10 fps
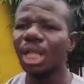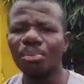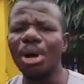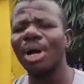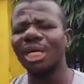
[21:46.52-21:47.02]

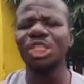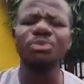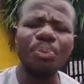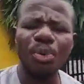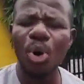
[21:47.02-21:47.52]
But these
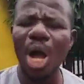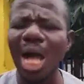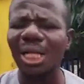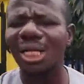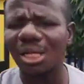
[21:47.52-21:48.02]
people
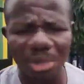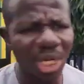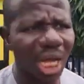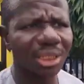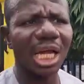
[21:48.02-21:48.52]
are
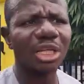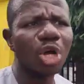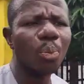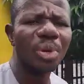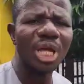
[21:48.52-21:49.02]
criminals. They are
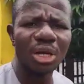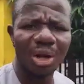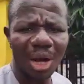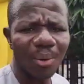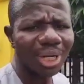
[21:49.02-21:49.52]
just playing
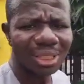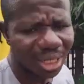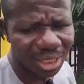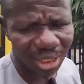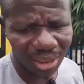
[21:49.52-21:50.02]
on our
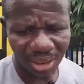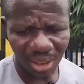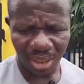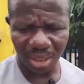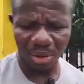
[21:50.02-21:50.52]
intelligence,
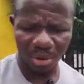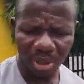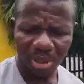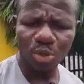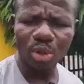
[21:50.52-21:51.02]
you know.
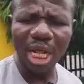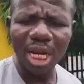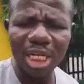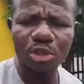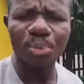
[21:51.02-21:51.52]
So they
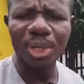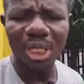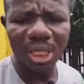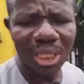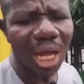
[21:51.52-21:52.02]
need to be
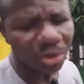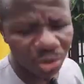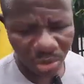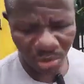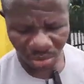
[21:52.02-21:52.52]
kicked
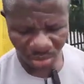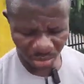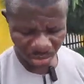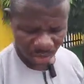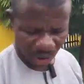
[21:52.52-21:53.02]
out.
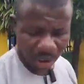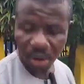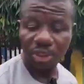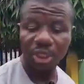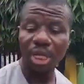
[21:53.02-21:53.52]

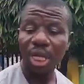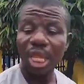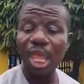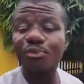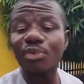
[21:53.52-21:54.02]
See,
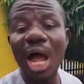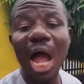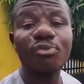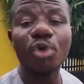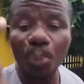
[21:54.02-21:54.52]
if I
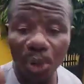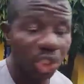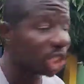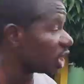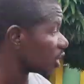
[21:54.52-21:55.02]
have
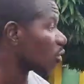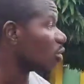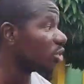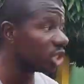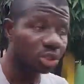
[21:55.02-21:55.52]
opportunity to
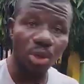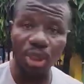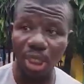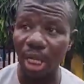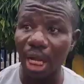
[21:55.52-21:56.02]
rule this
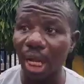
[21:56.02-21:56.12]
country,